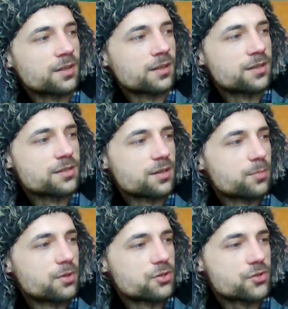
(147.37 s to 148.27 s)
It's a
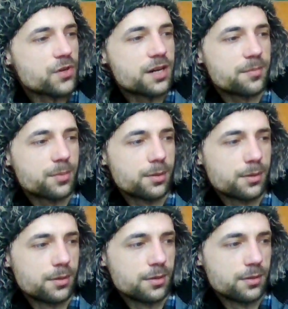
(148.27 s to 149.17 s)
bootstrap
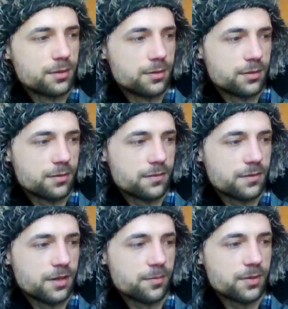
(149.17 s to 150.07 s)

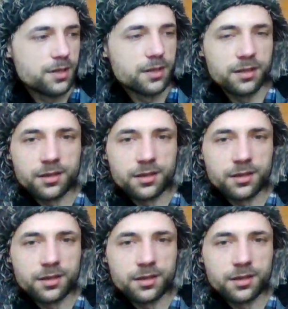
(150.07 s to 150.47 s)
type thing.